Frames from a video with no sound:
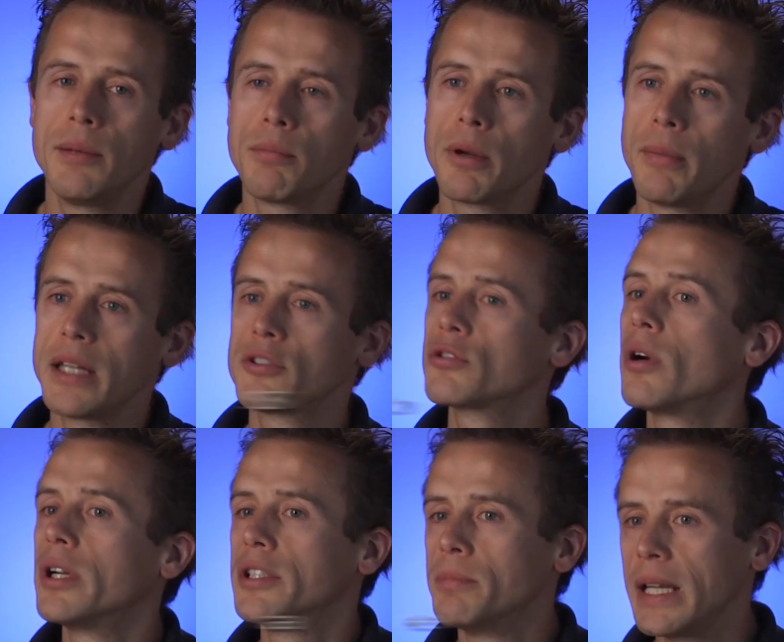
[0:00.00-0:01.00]
implements
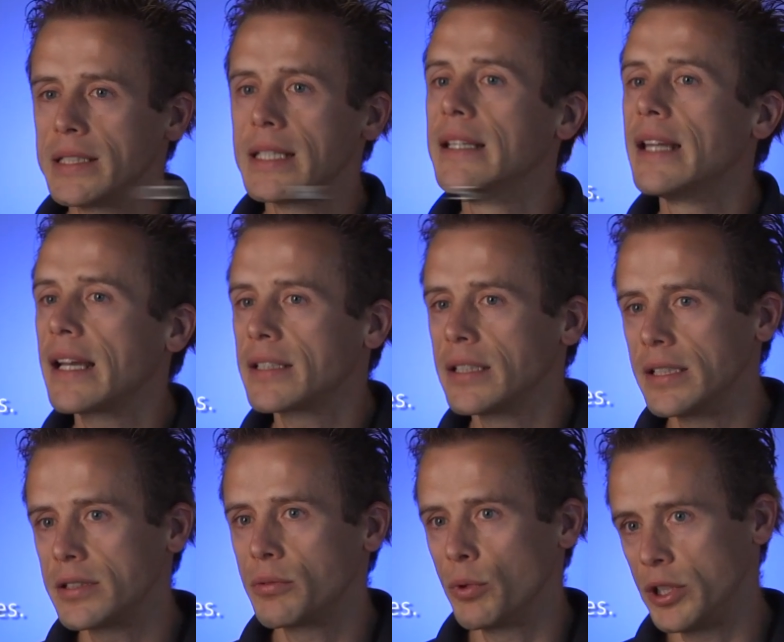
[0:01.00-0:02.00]
storage-based
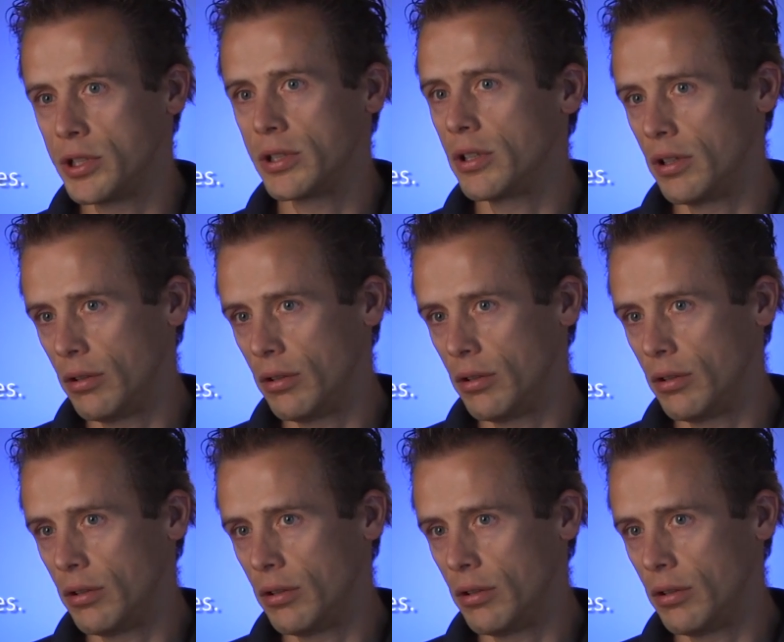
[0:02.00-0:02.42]
indexes, which